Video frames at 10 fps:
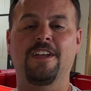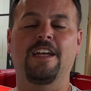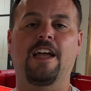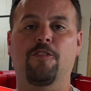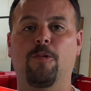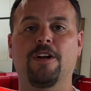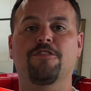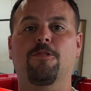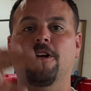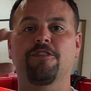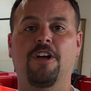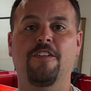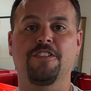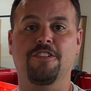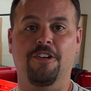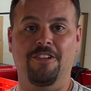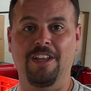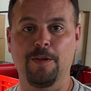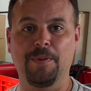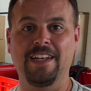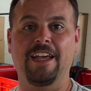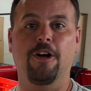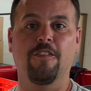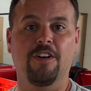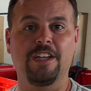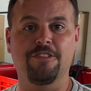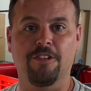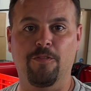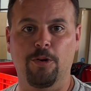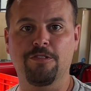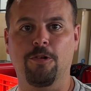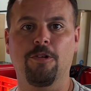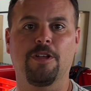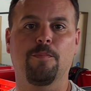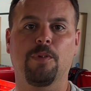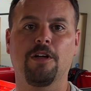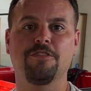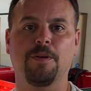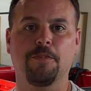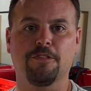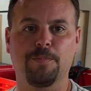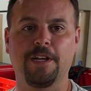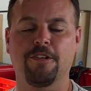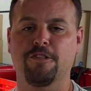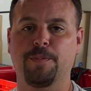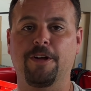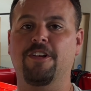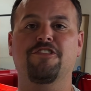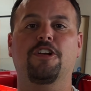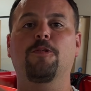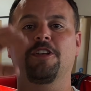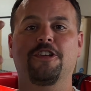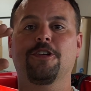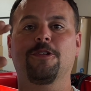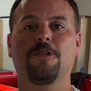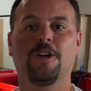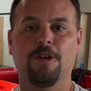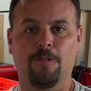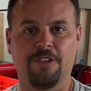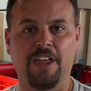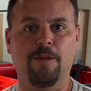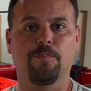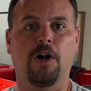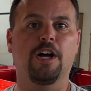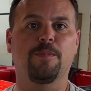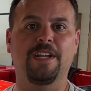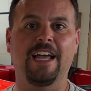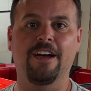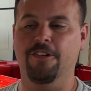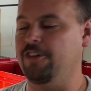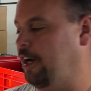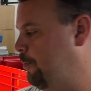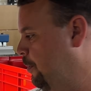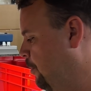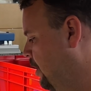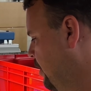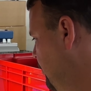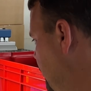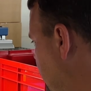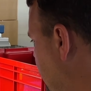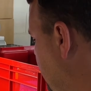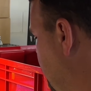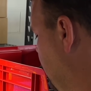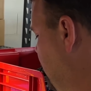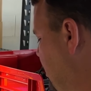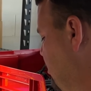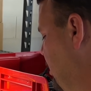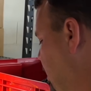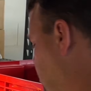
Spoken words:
Everywhere it squares off is called clipping. That overheats your voice coil. It blows up your speaker. Your speaker doesn't know what to do with that bottoming out top and bottom. So let me disconnect